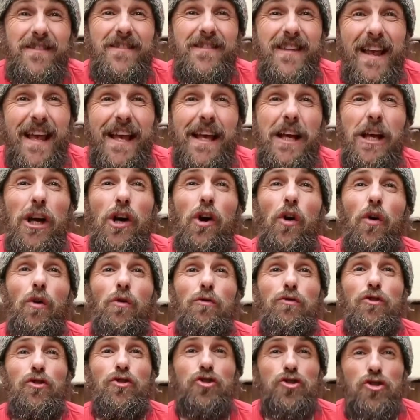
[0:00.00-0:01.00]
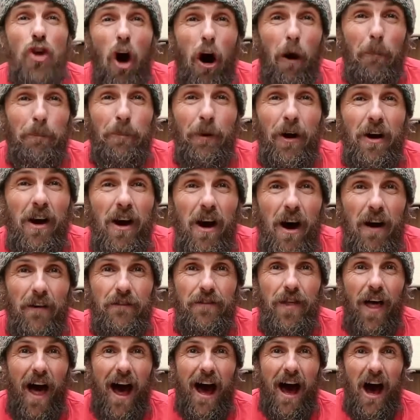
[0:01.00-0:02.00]
single drop
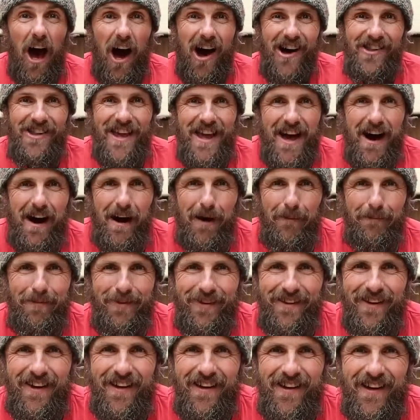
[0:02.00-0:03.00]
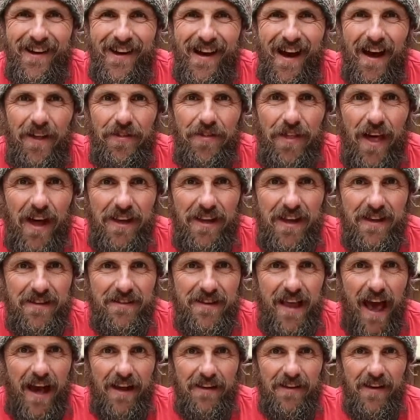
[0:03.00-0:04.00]
of that honey up. And then he
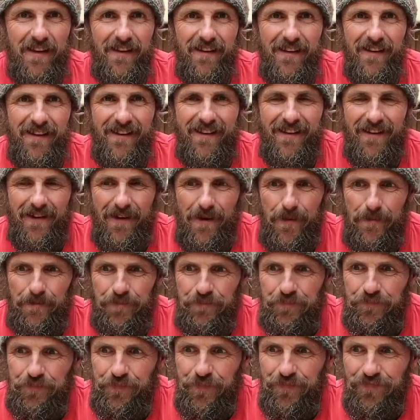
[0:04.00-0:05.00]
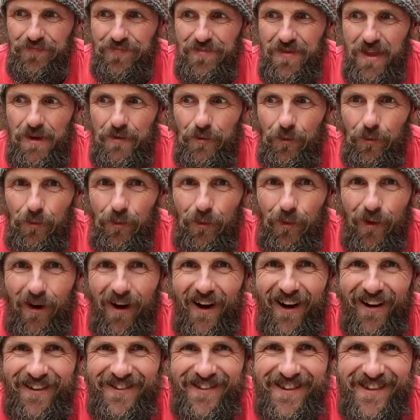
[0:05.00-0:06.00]
said,
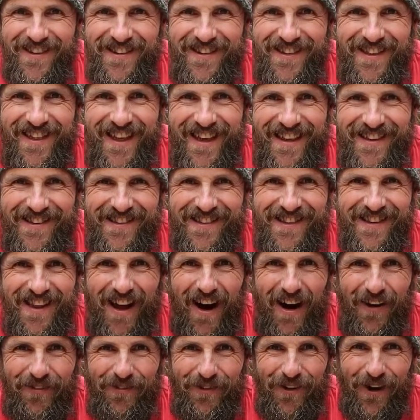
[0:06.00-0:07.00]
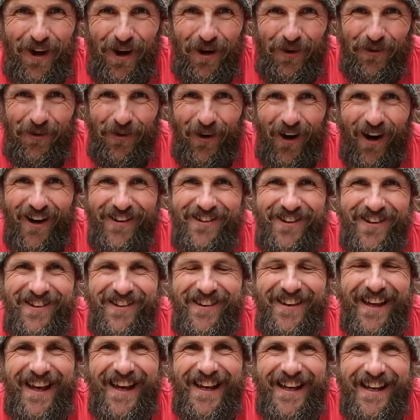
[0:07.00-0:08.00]
what is this stuff? What
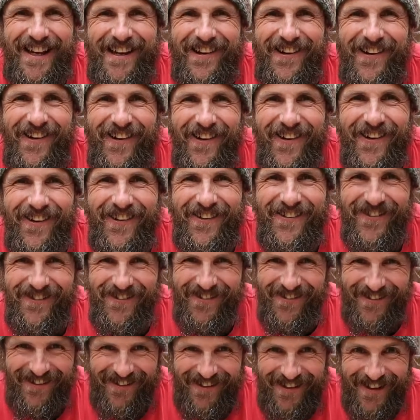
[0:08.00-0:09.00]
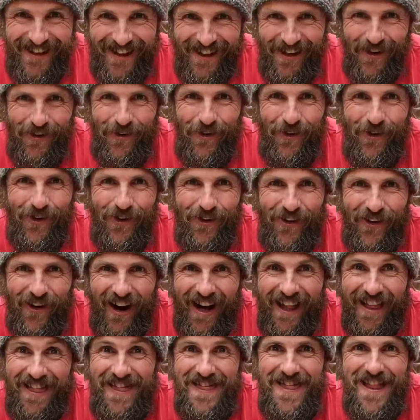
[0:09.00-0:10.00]
is it called? Oh,
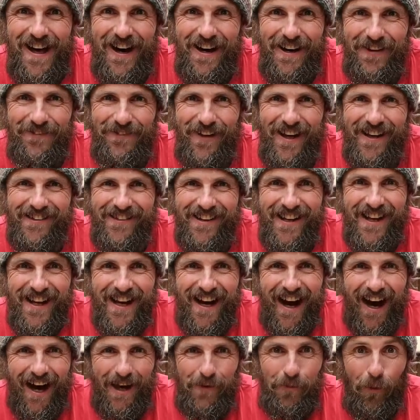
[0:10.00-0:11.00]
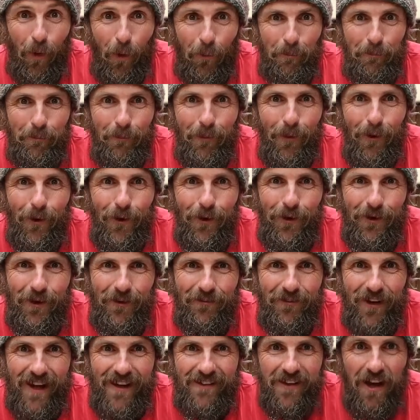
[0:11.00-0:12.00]
I love it. I want more
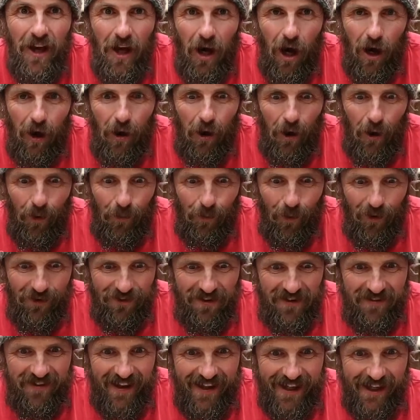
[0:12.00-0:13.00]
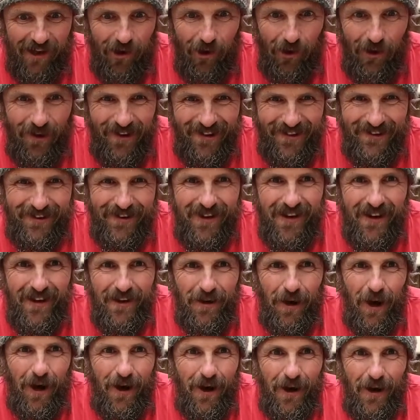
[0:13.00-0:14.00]
of it. What is it called?
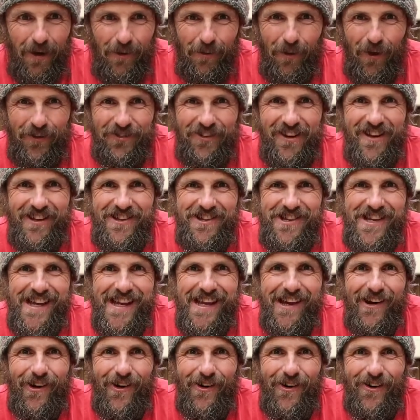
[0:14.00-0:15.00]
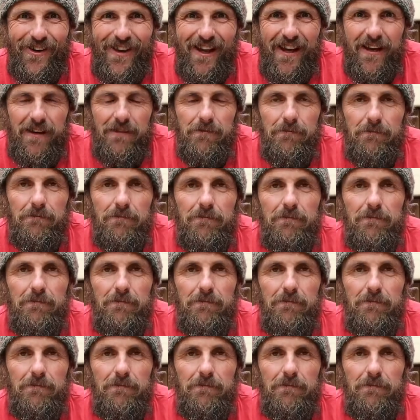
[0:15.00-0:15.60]
What did she call it?